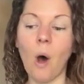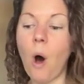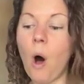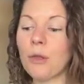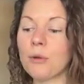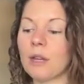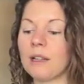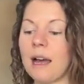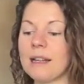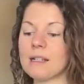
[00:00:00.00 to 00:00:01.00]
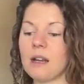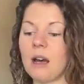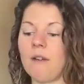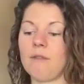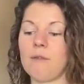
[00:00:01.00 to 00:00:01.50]
all through the lens
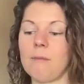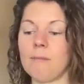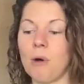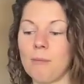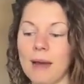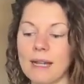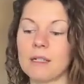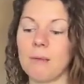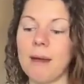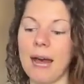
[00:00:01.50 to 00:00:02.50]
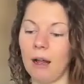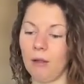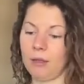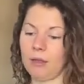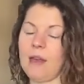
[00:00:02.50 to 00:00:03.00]
of momentum,
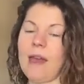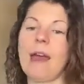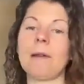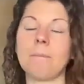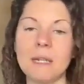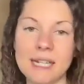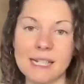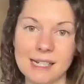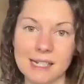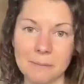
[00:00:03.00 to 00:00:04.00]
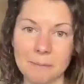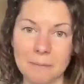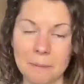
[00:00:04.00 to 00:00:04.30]
health, and peace.